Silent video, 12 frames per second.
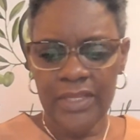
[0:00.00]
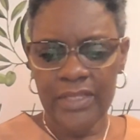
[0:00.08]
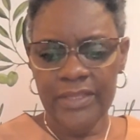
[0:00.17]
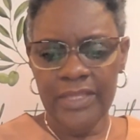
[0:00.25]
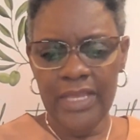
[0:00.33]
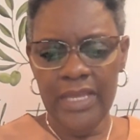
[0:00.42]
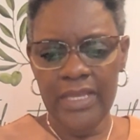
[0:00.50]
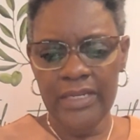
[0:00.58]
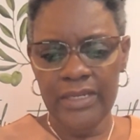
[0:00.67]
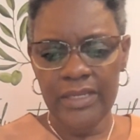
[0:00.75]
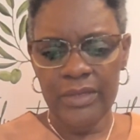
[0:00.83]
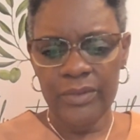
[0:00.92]

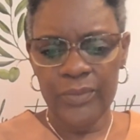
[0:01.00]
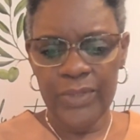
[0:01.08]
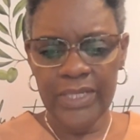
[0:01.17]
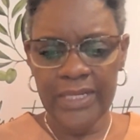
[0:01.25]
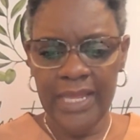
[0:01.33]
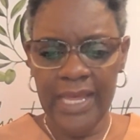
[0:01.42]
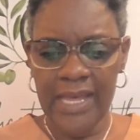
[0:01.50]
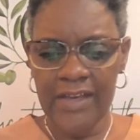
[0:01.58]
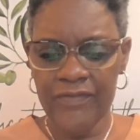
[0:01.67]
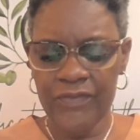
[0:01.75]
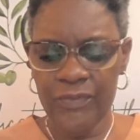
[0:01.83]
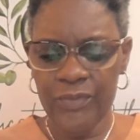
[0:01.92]
then we're going
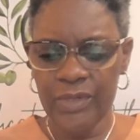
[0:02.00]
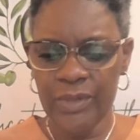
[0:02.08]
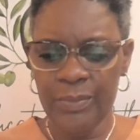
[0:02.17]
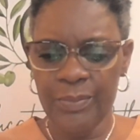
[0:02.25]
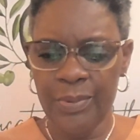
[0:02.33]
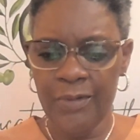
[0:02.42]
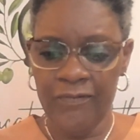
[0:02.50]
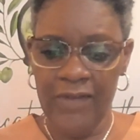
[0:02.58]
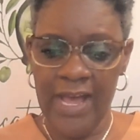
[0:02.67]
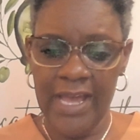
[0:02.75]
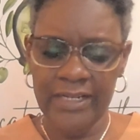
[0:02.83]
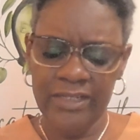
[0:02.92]
to
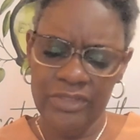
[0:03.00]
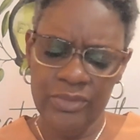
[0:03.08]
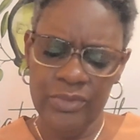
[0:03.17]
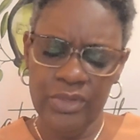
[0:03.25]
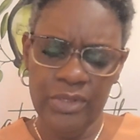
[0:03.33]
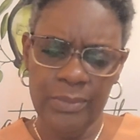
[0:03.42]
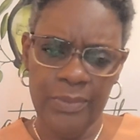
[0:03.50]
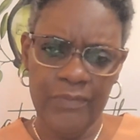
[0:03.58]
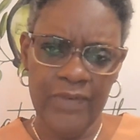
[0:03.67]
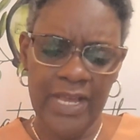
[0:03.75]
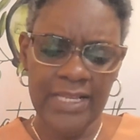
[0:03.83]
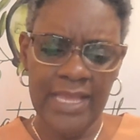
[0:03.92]

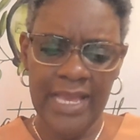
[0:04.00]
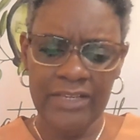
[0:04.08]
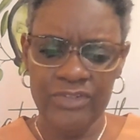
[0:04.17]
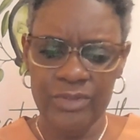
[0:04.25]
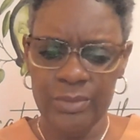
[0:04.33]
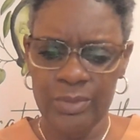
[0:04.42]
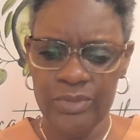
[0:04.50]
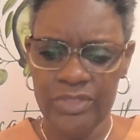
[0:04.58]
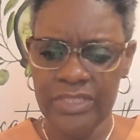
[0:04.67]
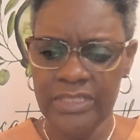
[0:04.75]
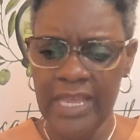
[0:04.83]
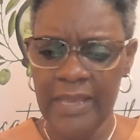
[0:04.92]
provide actionable
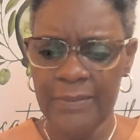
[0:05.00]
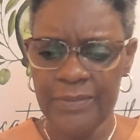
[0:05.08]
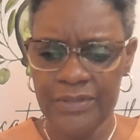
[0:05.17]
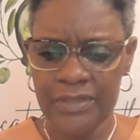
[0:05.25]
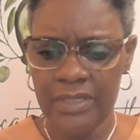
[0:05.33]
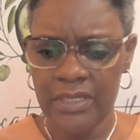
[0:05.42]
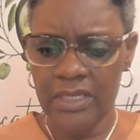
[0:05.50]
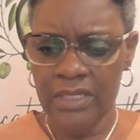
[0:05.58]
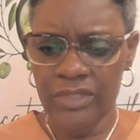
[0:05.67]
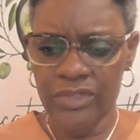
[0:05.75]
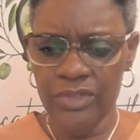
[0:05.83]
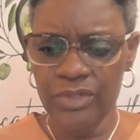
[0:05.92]
steps,
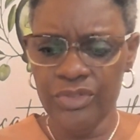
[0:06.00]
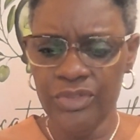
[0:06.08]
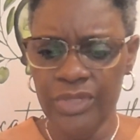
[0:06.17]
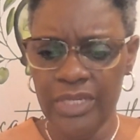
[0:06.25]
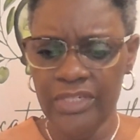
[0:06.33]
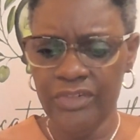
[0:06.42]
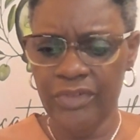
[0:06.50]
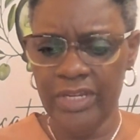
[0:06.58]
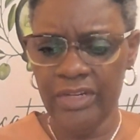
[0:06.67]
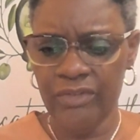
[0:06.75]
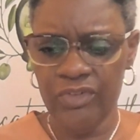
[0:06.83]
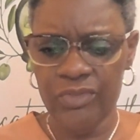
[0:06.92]
to
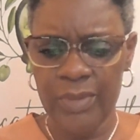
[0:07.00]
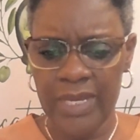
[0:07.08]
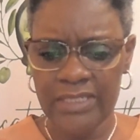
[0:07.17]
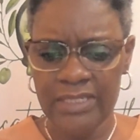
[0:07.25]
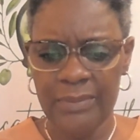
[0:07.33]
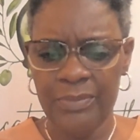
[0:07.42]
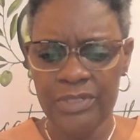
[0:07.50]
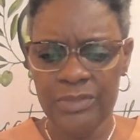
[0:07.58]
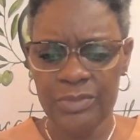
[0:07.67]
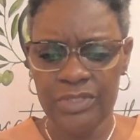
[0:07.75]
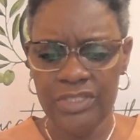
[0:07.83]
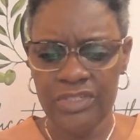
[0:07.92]
integrating growth mindset
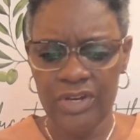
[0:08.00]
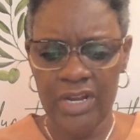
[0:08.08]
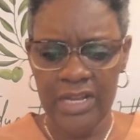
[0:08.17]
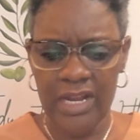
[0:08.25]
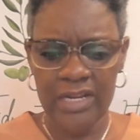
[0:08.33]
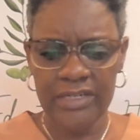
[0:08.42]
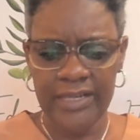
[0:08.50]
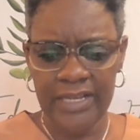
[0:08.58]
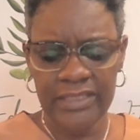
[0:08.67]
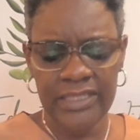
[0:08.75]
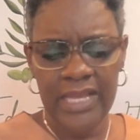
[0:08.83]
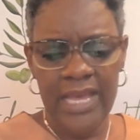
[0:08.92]
principles into our
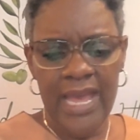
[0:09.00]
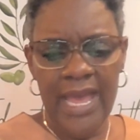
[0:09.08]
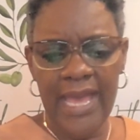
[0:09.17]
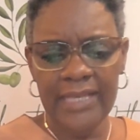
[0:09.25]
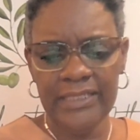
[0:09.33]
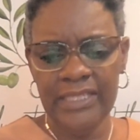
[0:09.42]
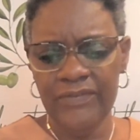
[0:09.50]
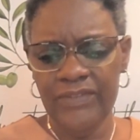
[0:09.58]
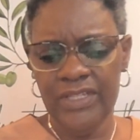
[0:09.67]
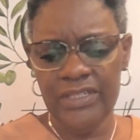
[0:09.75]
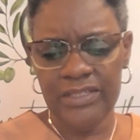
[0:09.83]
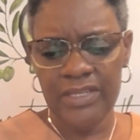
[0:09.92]
daily
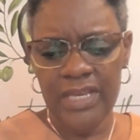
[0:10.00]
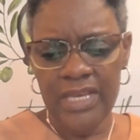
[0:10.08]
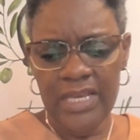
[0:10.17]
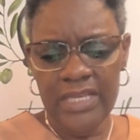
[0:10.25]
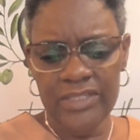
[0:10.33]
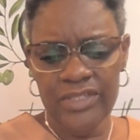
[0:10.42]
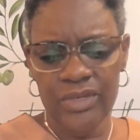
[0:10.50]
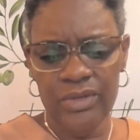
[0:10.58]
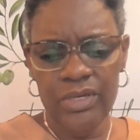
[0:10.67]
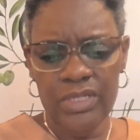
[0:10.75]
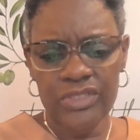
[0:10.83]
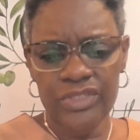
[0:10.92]
activities. And so
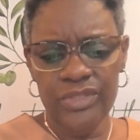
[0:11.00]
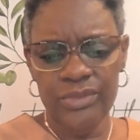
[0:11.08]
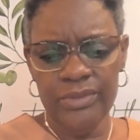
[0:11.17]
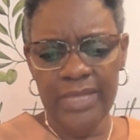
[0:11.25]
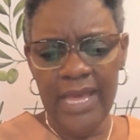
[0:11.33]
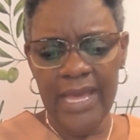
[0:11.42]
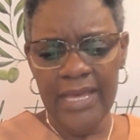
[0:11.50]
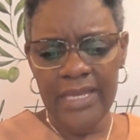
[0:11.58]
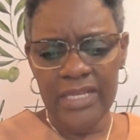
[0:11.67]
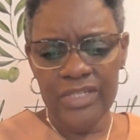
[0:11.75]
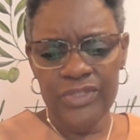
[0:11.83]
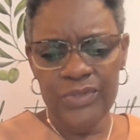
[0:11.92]
to do that,
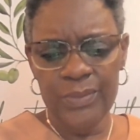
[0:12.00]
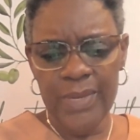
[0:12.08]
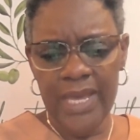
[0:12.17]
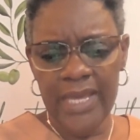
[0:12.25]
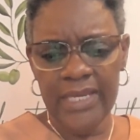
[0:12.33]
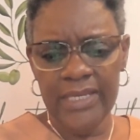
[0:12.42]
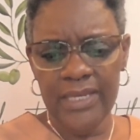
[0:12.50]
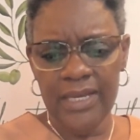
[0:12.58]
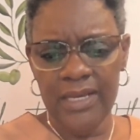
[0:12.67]
you may